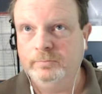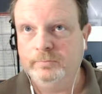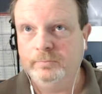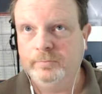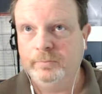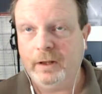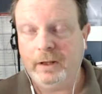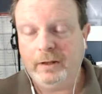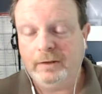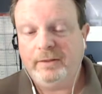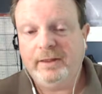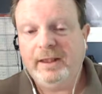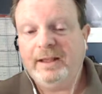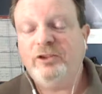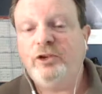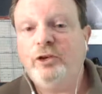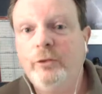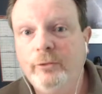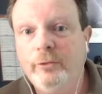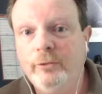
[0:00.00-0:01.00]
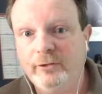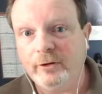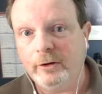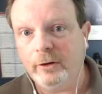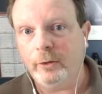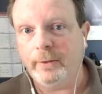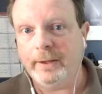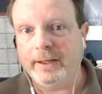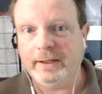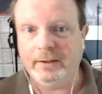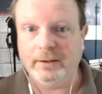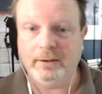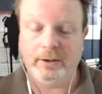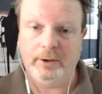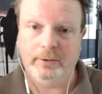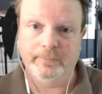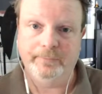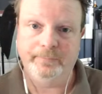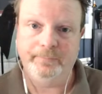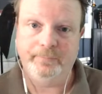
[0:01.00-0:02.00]
th- they choose to go at it
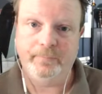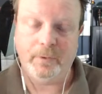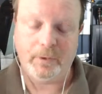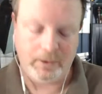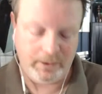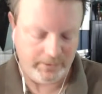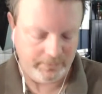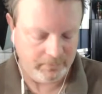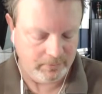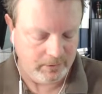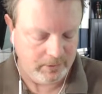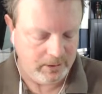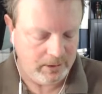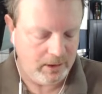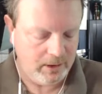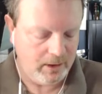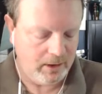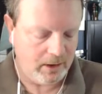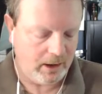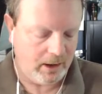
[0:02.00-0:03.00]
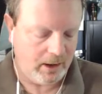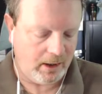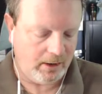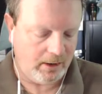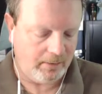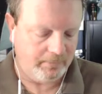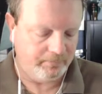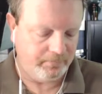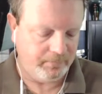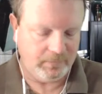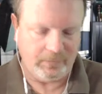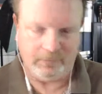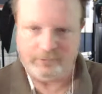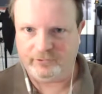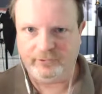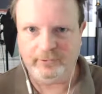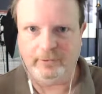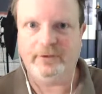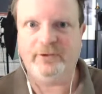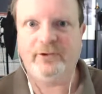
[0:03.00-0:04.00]
alone. All right. Um,
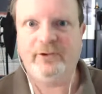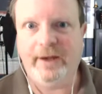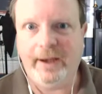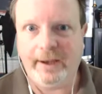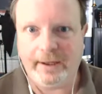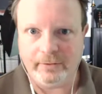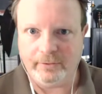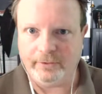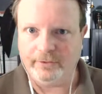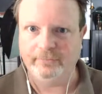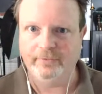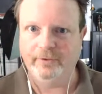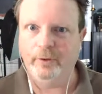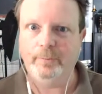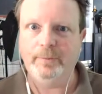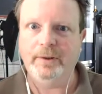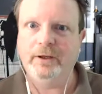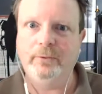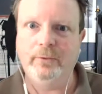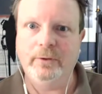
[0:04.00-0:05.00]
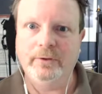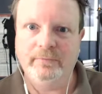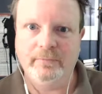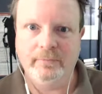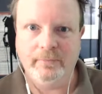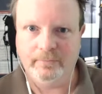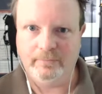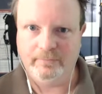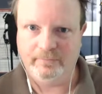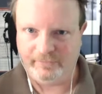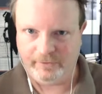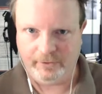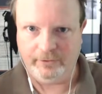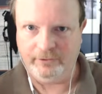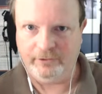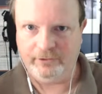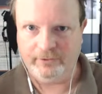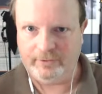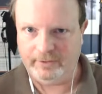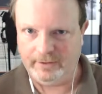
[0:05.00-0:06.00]
so let's tackle the real big one
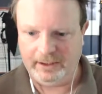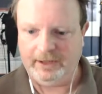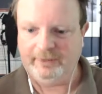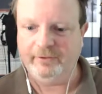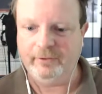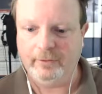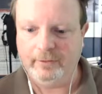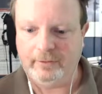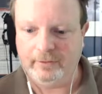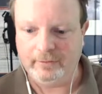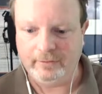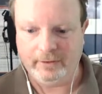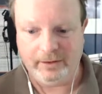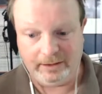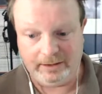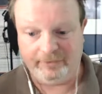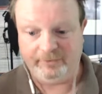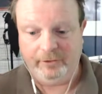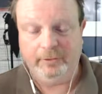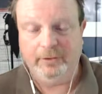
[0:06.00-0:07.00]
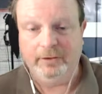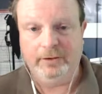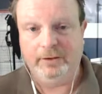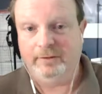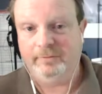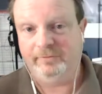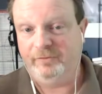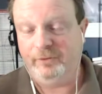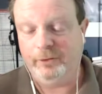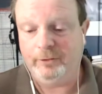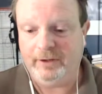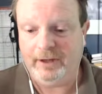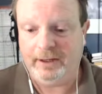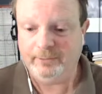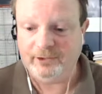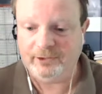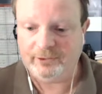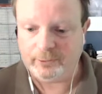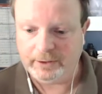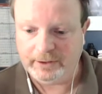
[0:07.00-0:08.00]
first that I've heard, and I've heard it a few
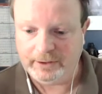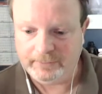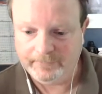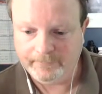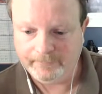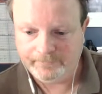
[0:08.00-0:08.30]
times this week